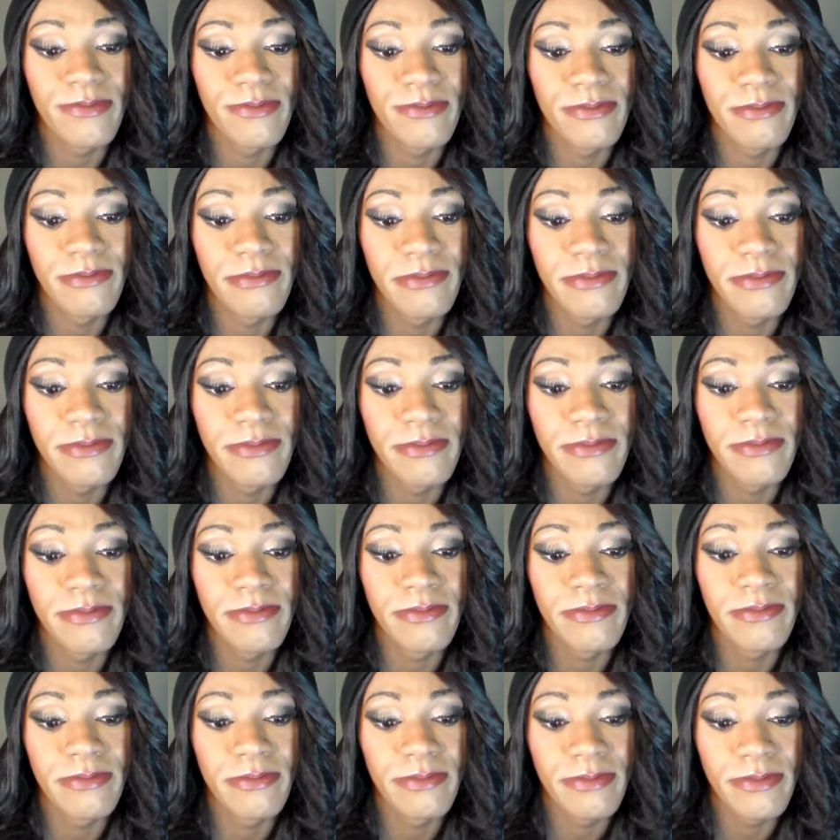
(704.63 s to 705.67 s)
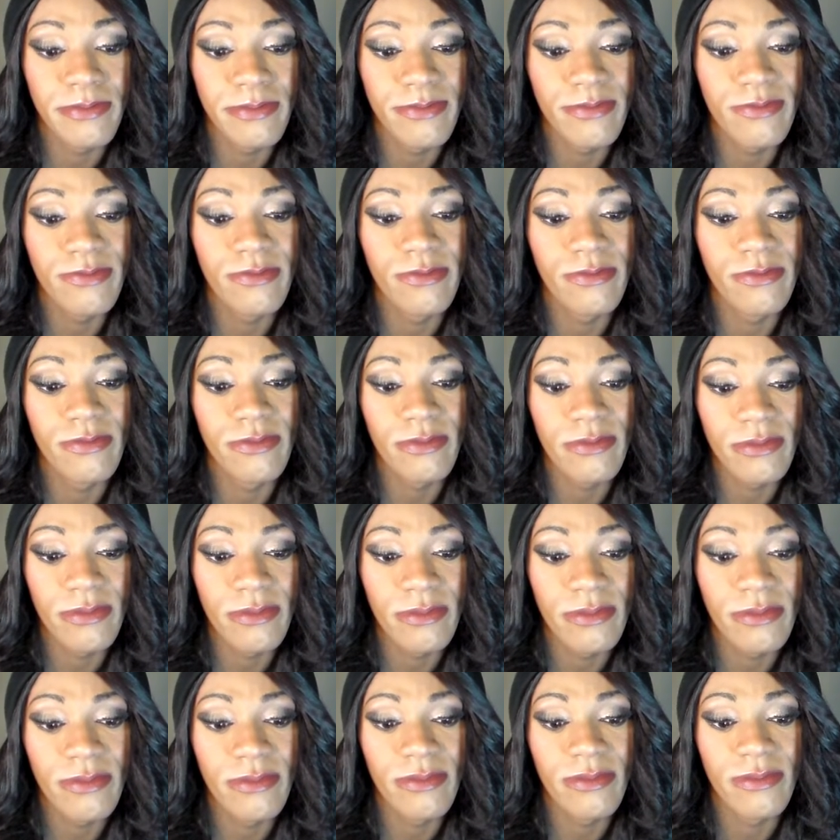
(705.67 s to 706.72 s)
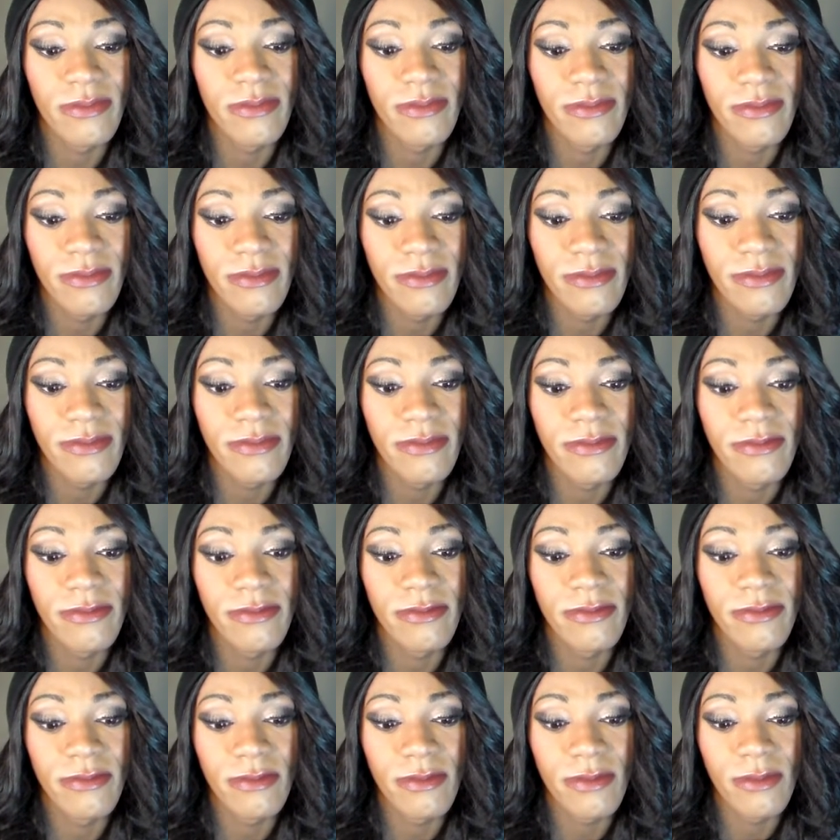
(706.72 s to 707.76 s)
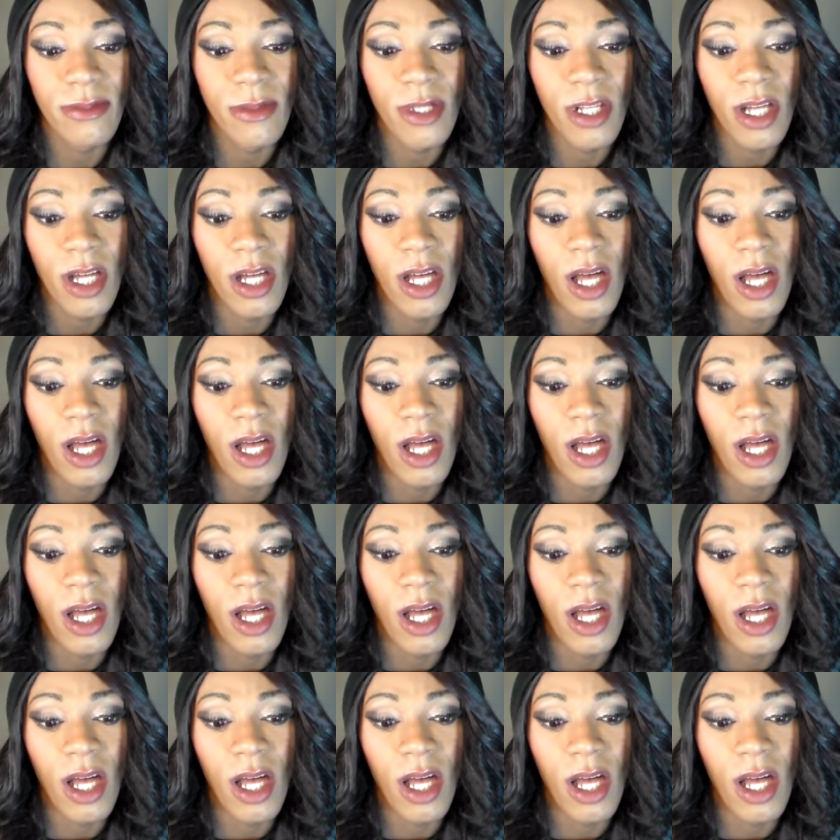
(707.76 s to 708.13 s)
No one is speaking in this clip.